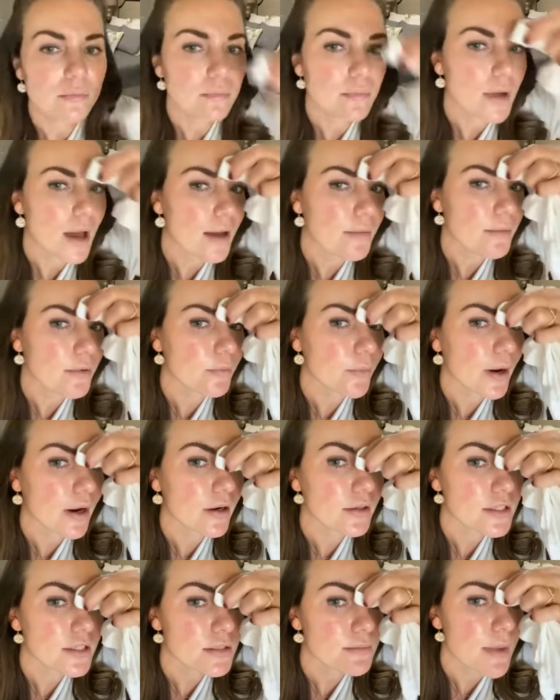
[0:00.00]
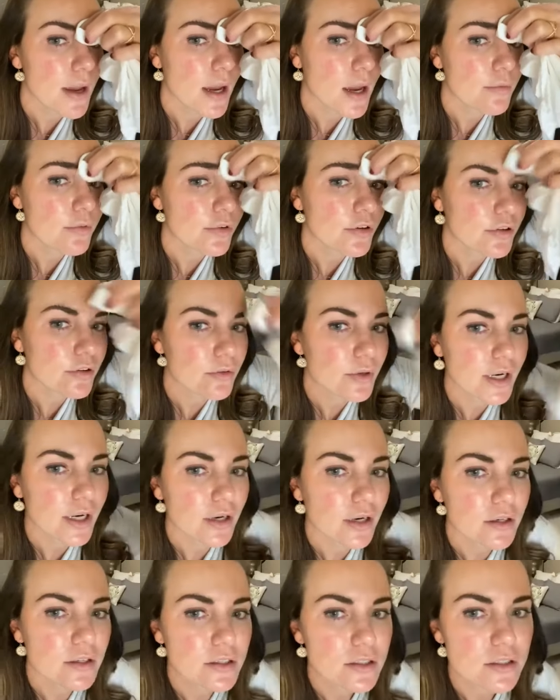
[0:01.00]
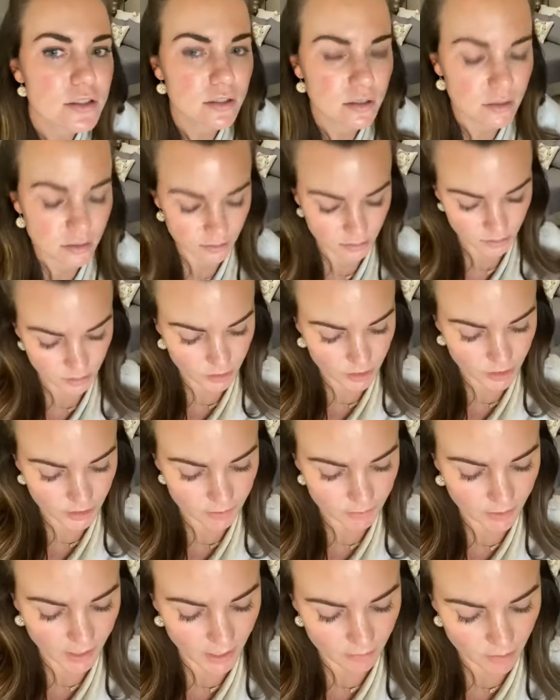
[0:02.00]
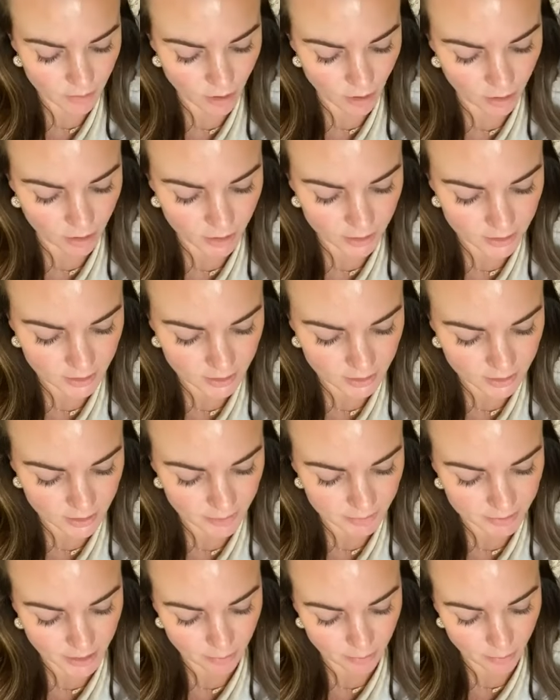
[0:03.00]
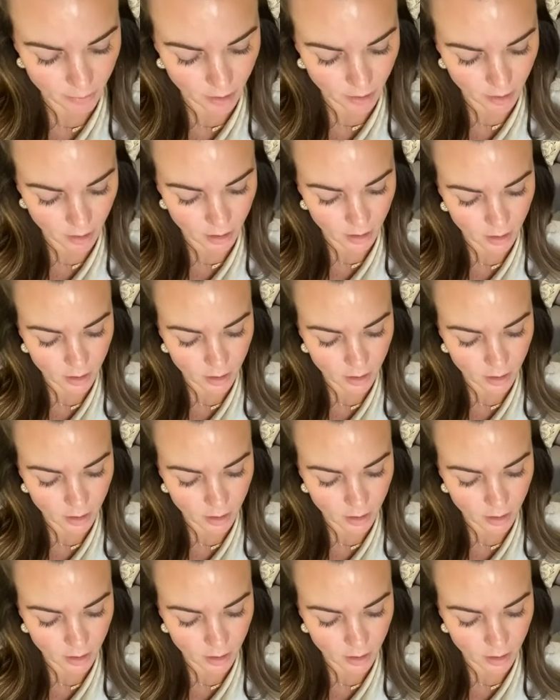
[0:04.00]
I've been wearing this makeup for 3 years, just became an artist in September.